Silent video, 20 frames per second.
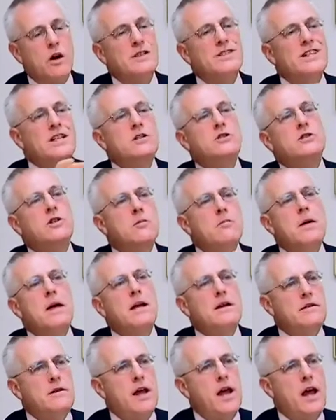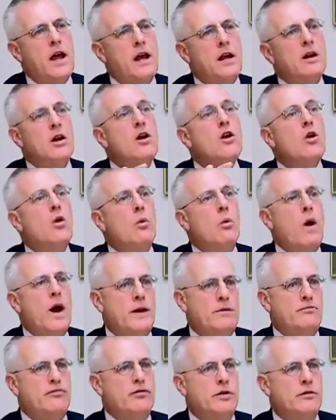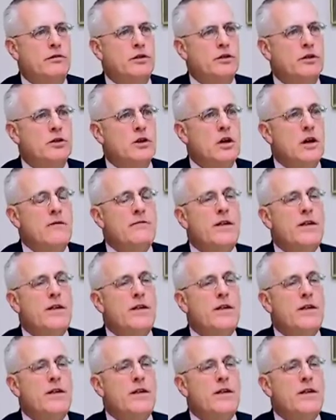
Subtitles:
is to maintain white privilege.